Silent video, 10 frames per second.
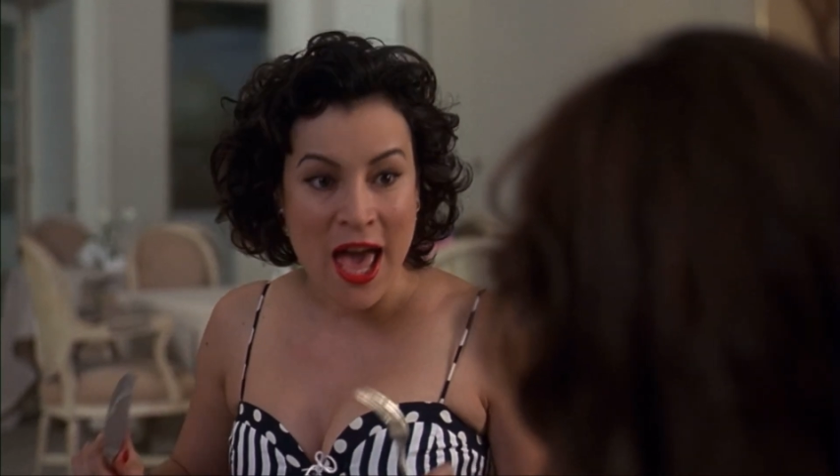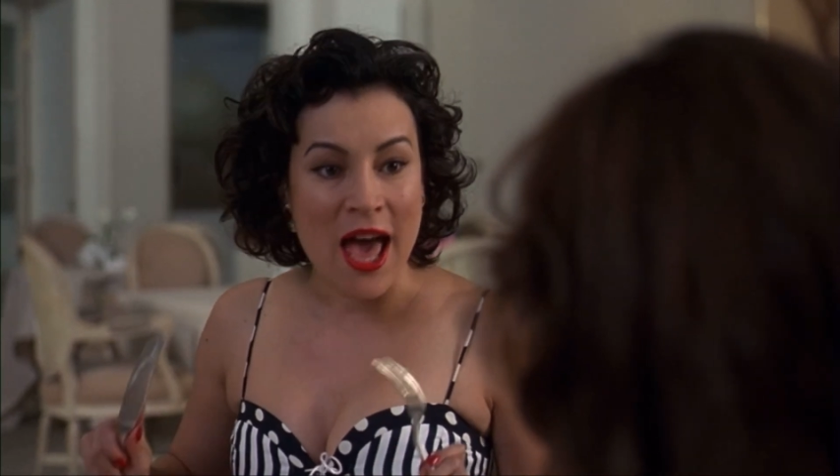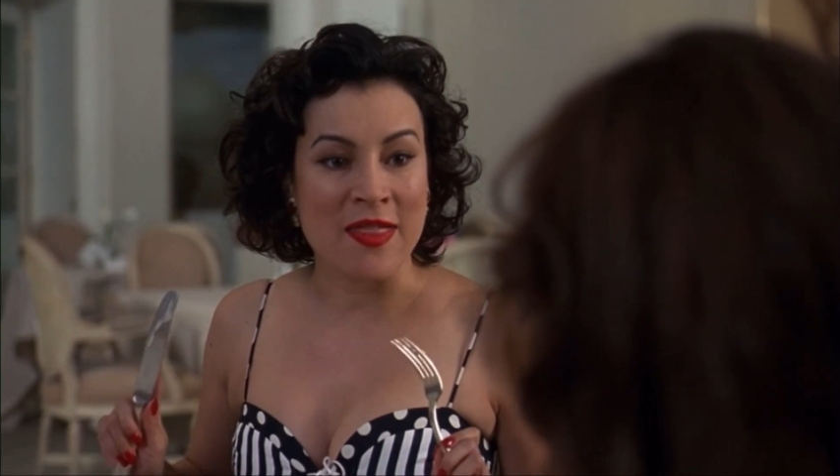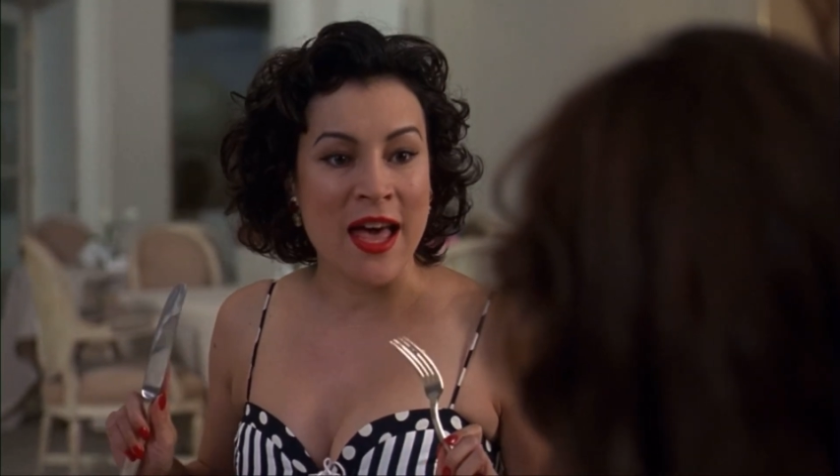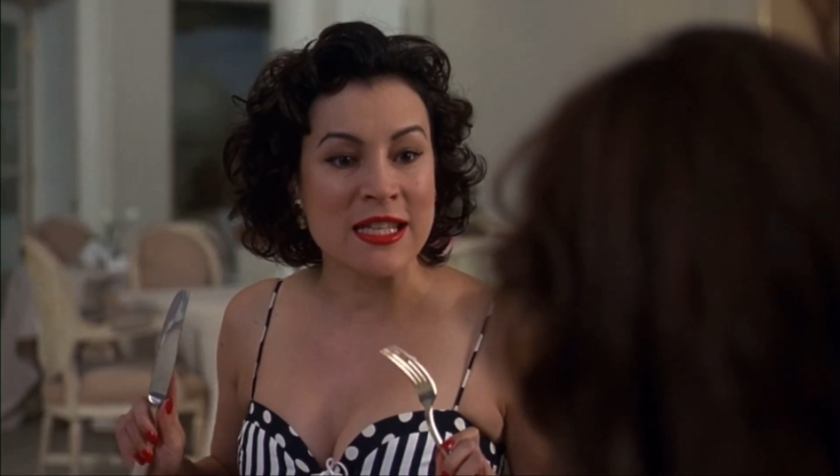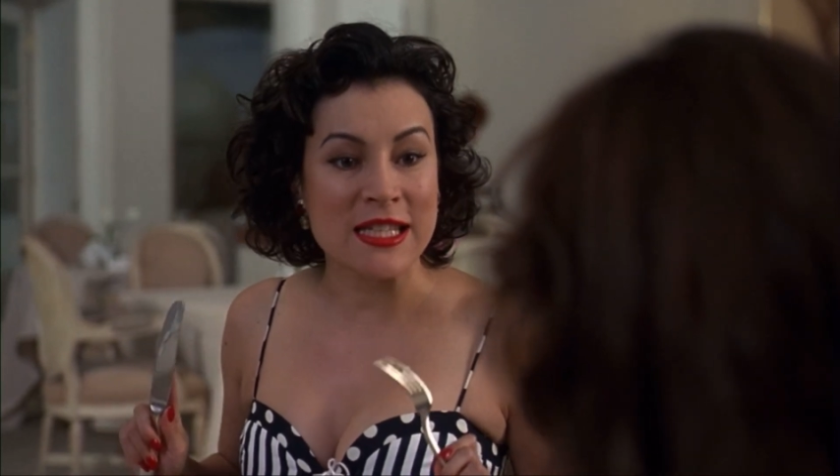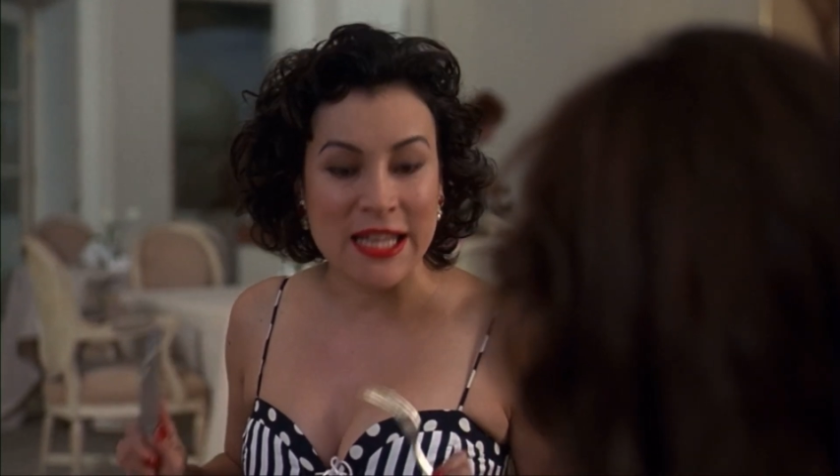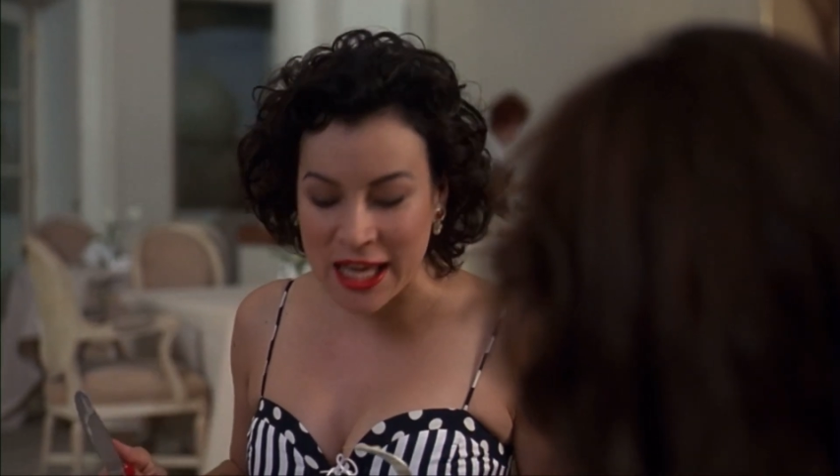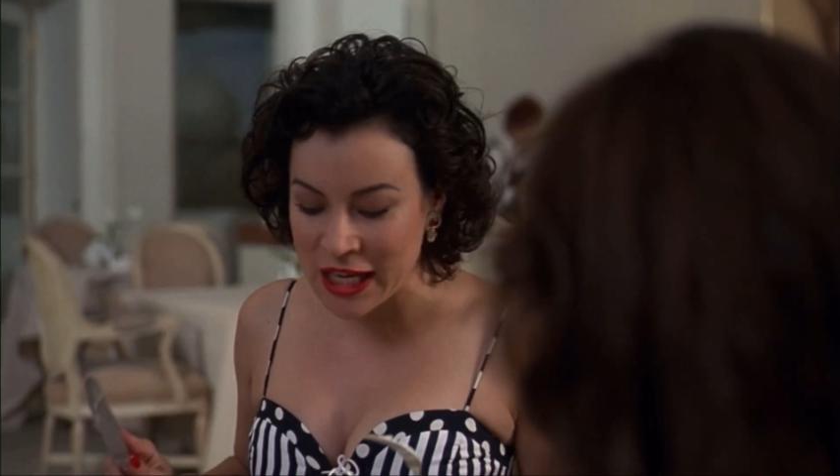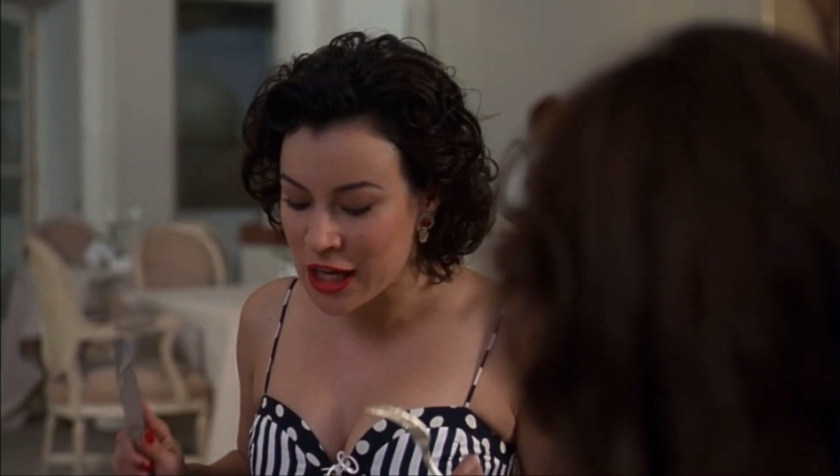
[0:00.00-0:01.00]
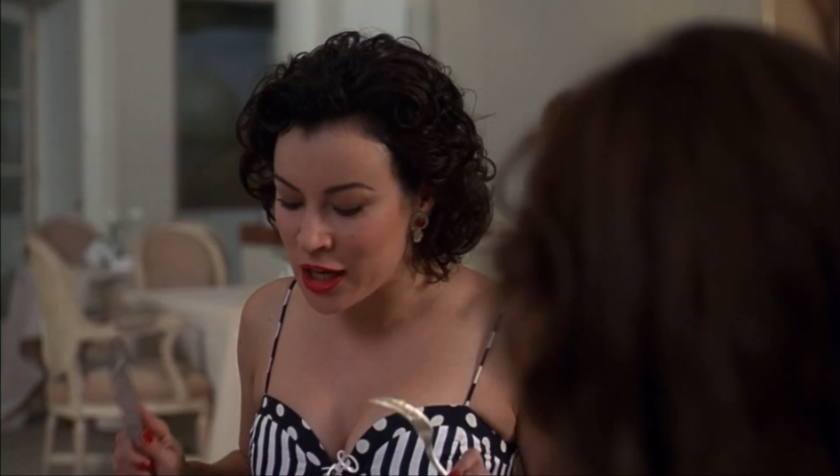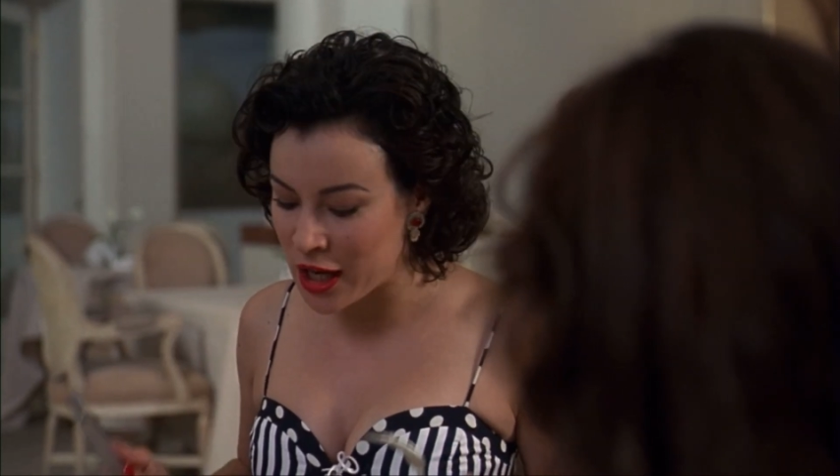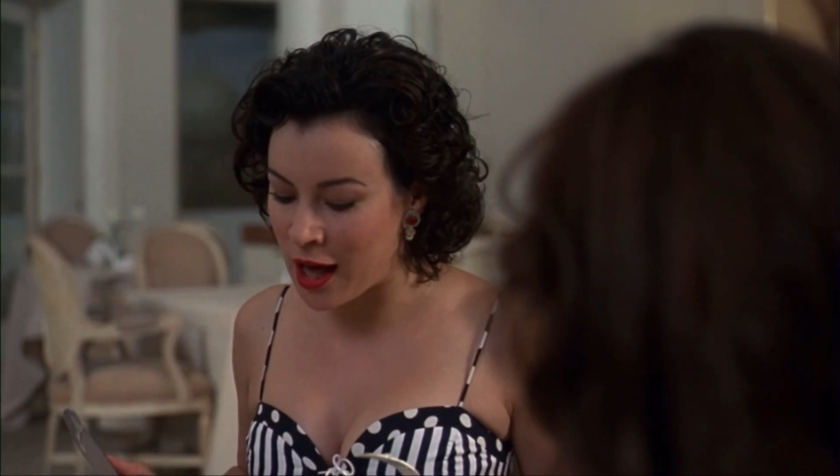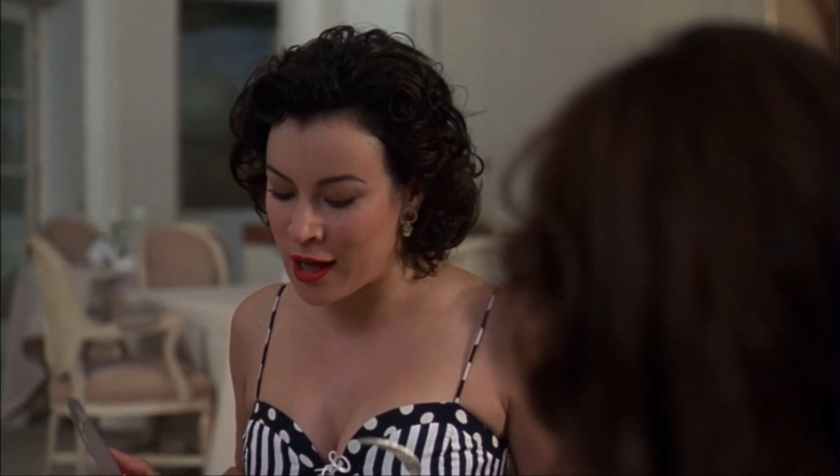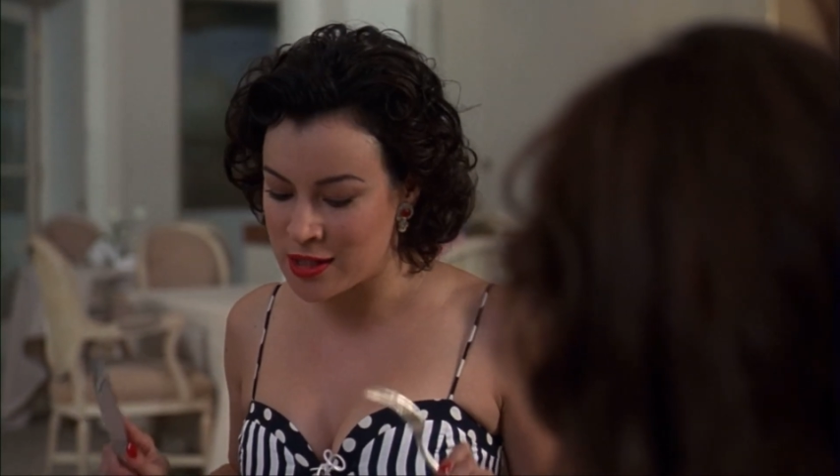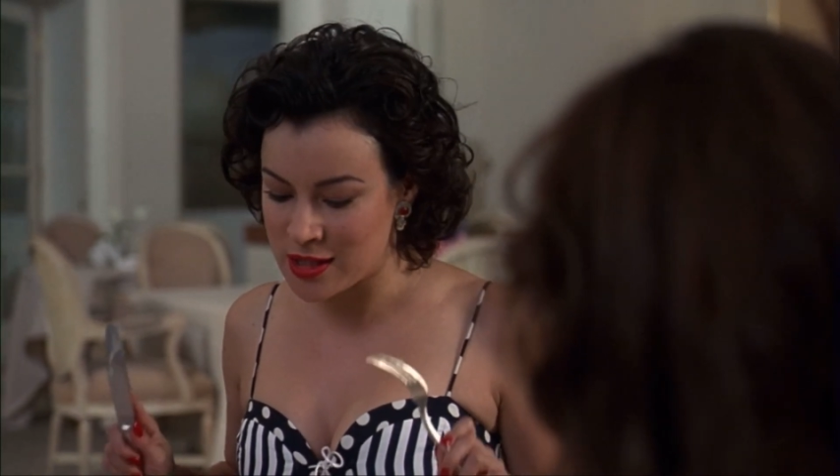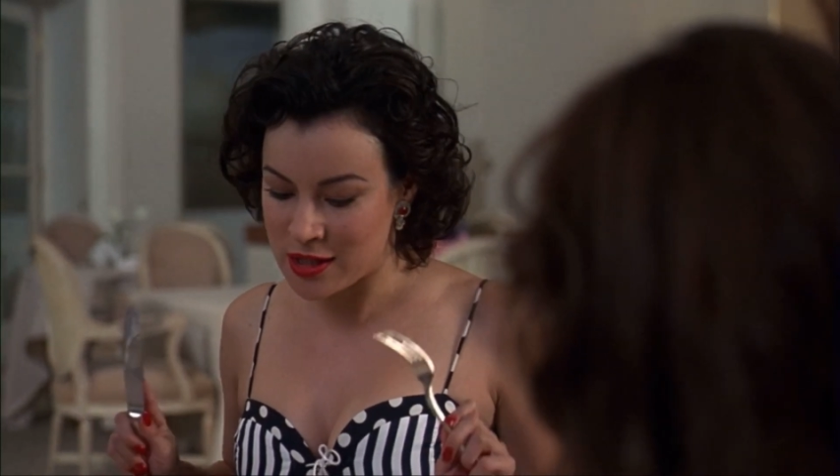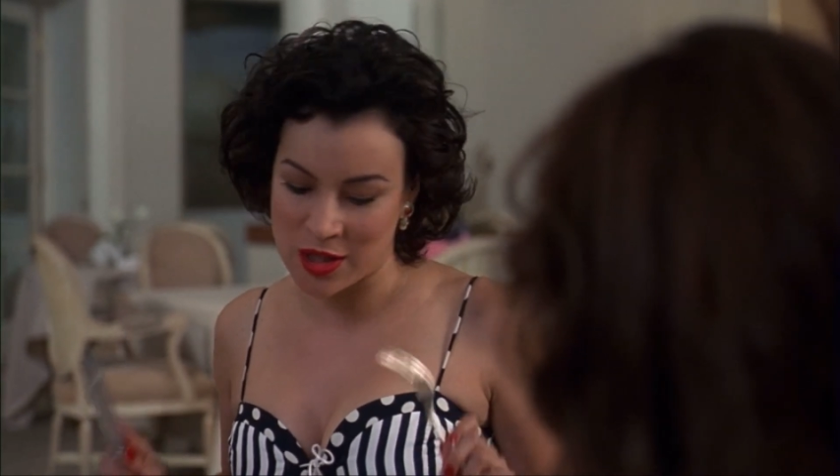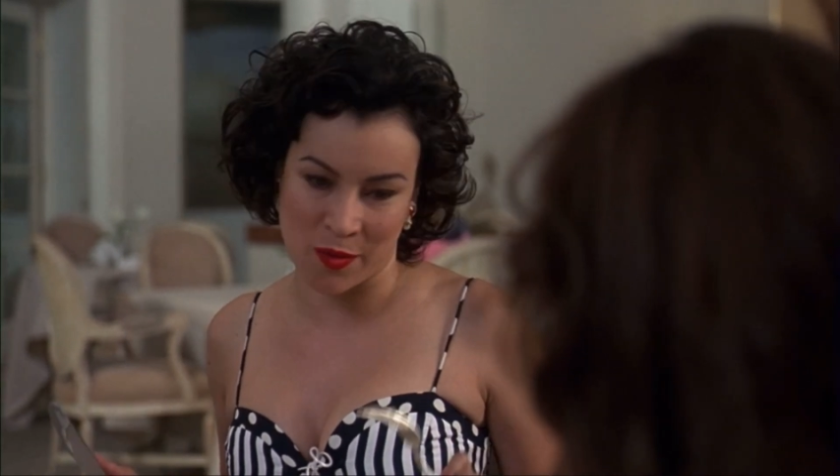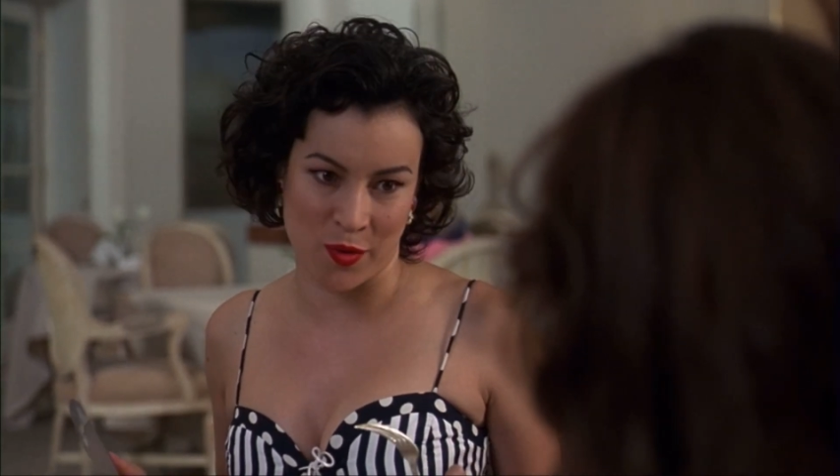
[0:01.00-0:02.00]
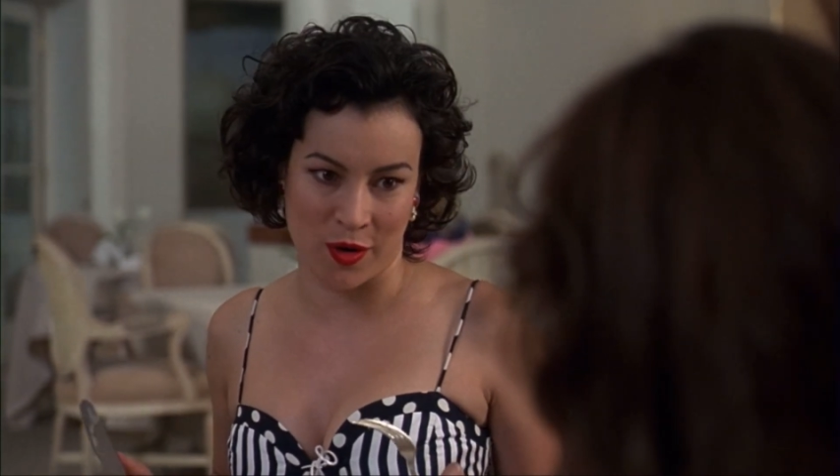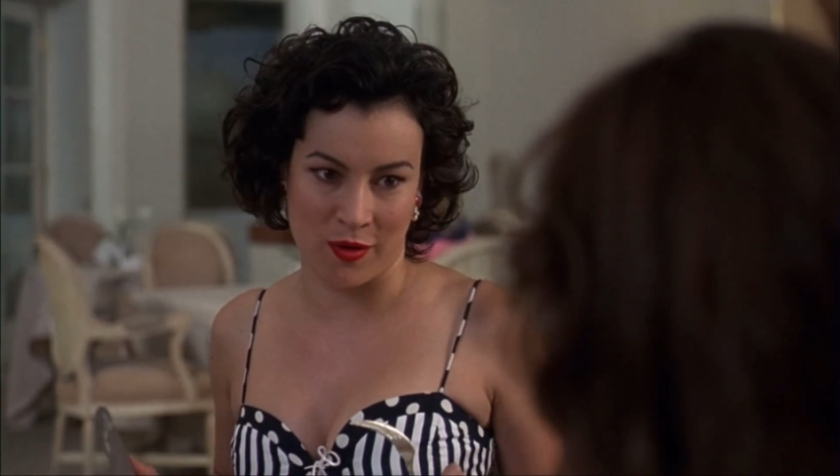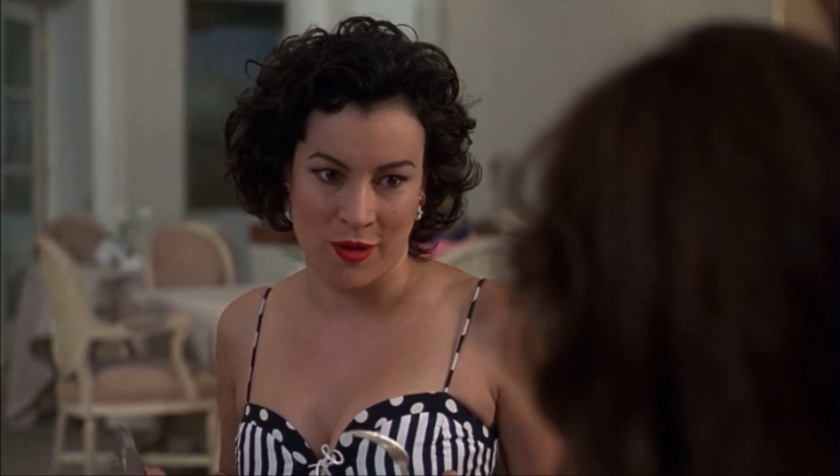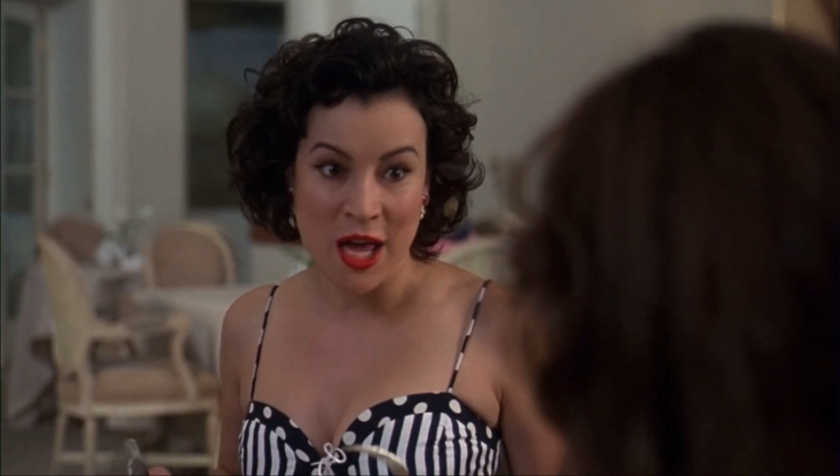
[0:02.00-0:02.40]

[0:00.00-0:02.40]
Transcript: and that's getting a guy's number.